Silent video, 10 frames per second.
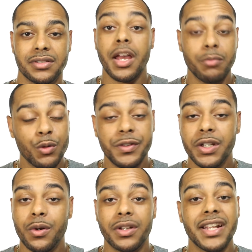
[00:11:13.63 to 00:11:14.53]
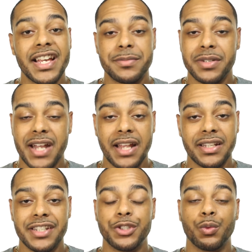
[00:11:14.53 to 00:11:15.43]
Moving on, last but not
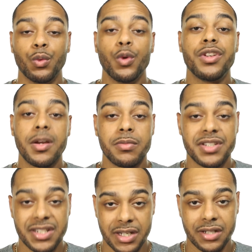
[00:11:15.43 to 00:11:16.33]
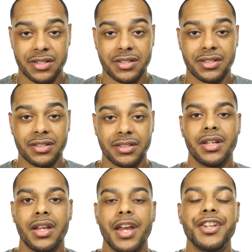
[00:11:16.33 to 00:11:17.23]
least, rule number six
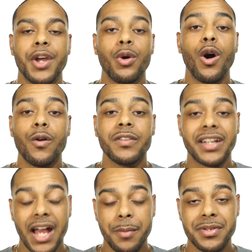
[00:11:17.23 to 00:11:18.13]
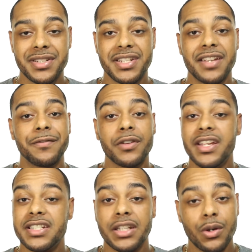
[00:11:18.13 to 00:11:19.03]
don't overcompensate for
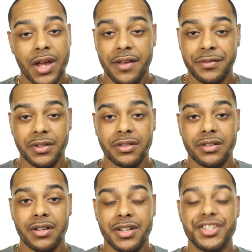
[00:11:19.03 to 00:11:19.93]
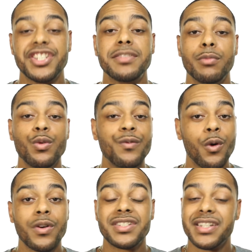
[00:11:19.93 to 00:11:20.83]
his low effort. Just move
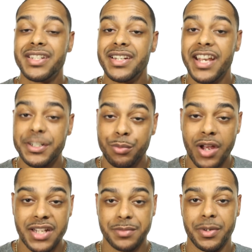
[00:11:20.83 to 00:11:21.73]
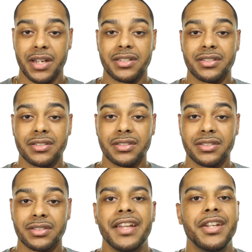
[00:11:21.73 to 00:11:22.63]
on to the next prospect.
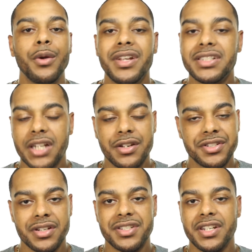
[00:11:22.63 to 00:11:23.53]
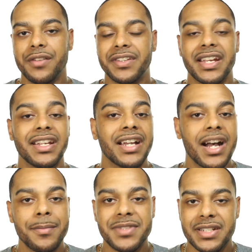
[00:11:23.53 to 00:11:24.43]
Don't exhaust yourself getting
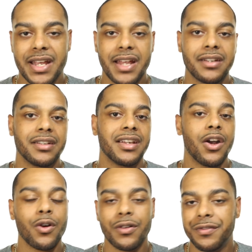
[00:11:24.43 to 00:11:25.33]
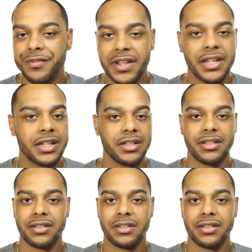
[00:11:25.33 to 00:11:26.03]
upset or offended